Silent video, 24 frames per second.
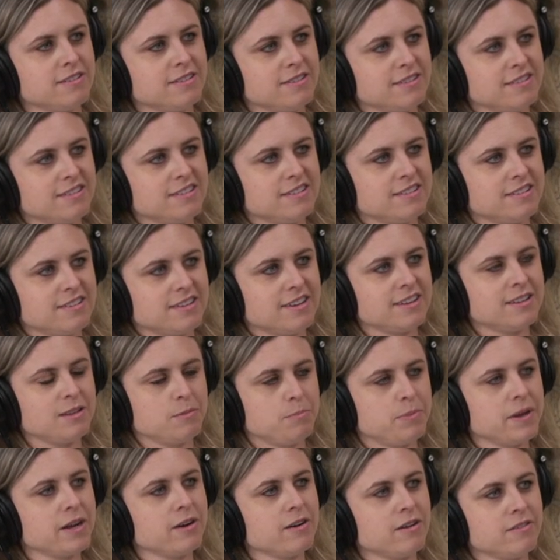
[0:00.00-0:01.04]
Yeah, the
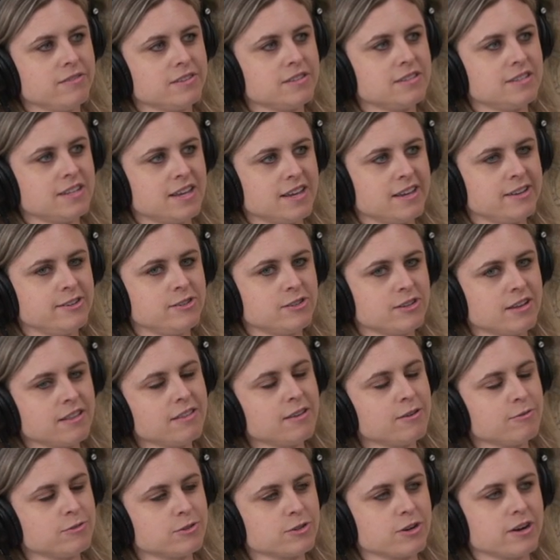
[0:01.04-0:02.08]
bear on the stage. I thought it
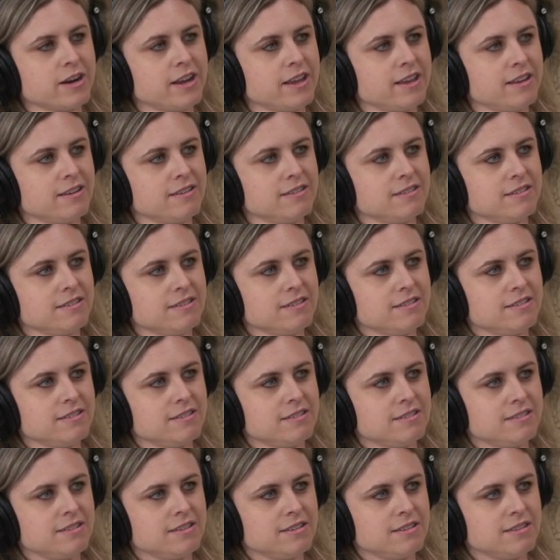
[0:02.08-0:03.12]
was great.
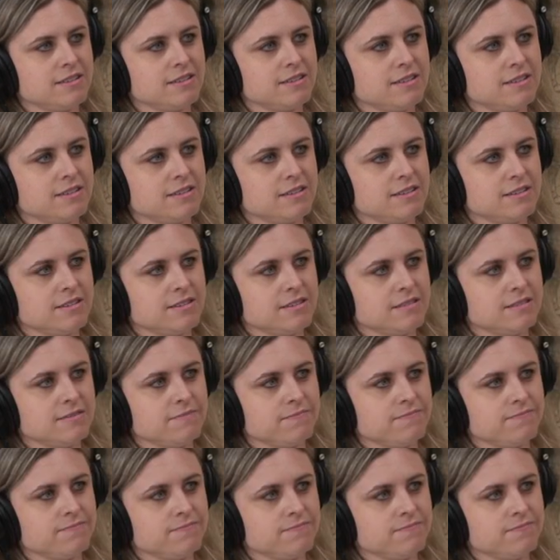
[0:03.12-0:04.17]
Do we need to?
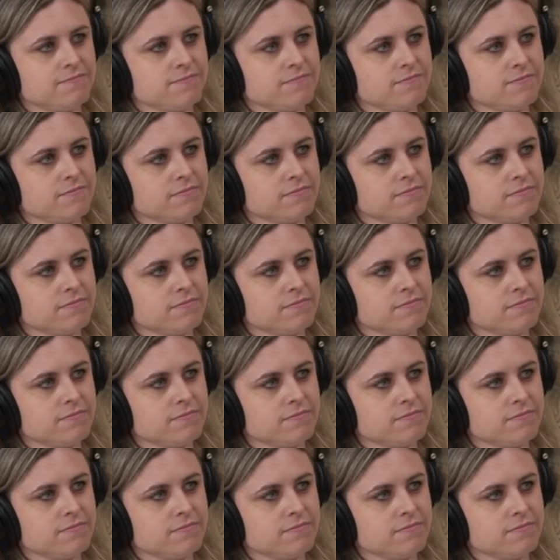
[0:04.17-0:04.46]
We